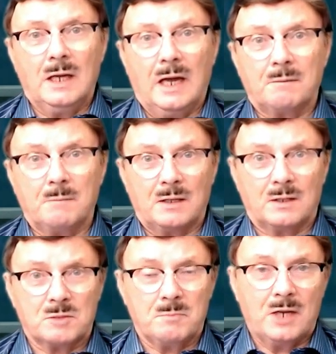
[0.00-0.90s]
And
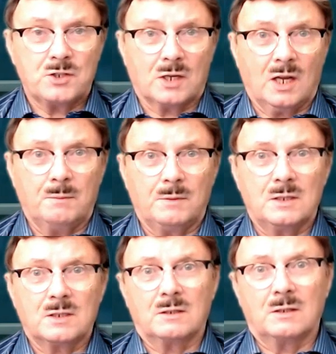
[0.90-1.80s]
there's major
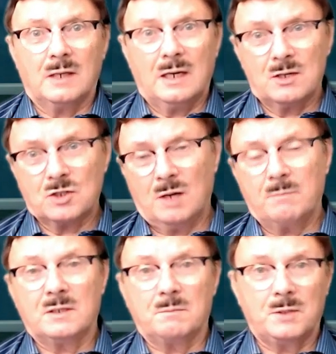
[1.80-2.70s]
companies and large
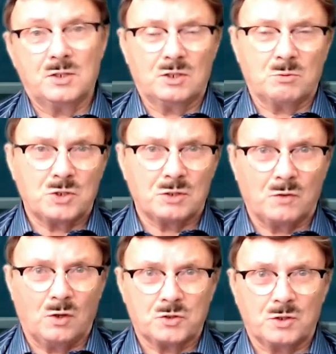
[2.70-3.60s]
companies and business which
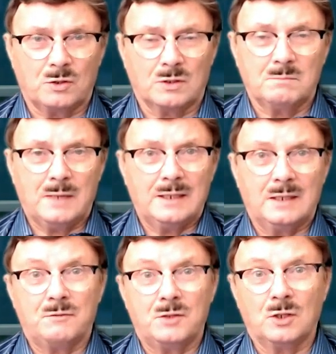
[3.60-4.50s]
have lost a lot of money.
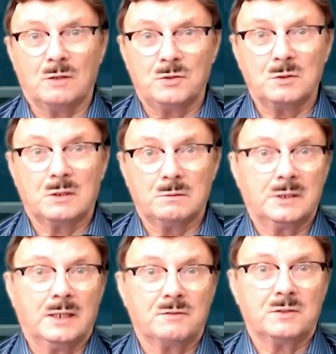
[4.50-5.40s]
And if you've got a few
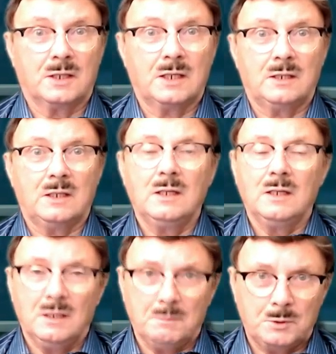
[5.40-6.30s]
quid left in the kitty,
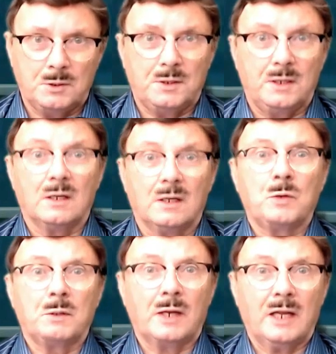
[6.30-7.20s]
put it in and
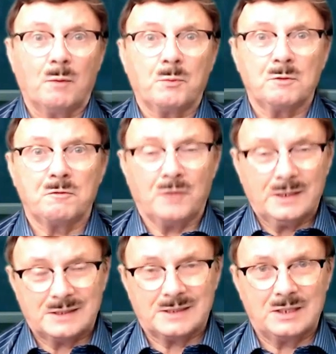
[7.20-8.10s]
we will help you
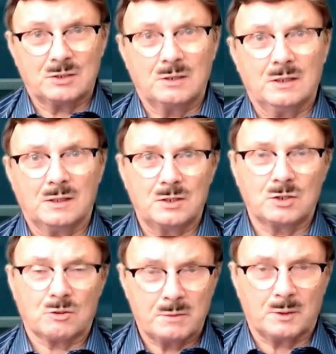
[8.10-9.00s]
fight these
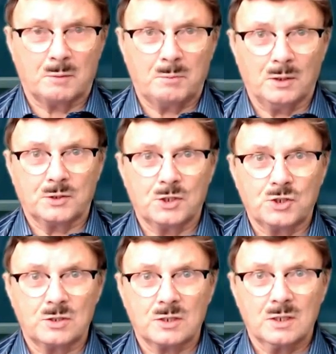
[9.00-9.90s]
criminal
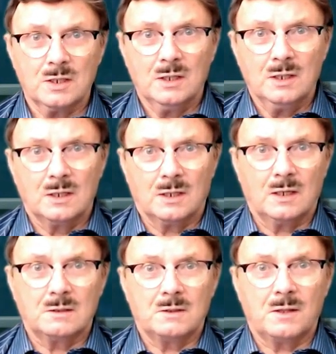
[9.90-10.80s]
politicians.
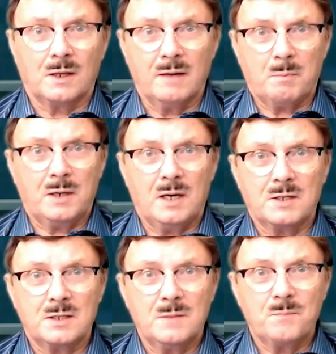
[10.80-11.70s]
Now, the Labour
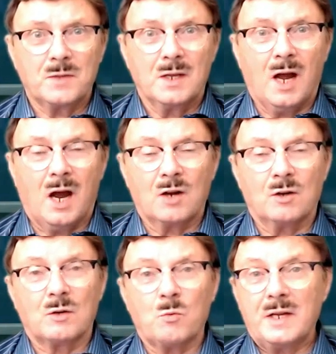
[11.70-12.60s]
Party are
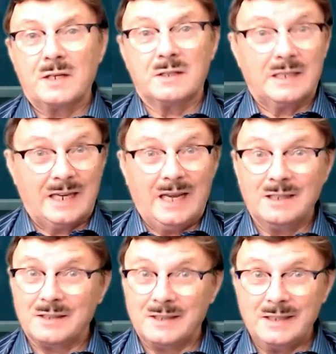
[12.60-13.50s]
going to win
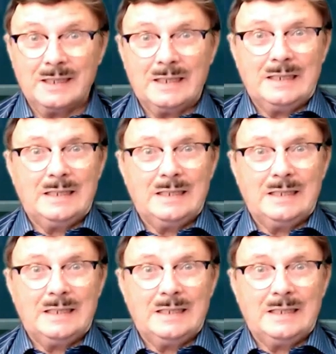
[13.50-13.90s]
again, I think.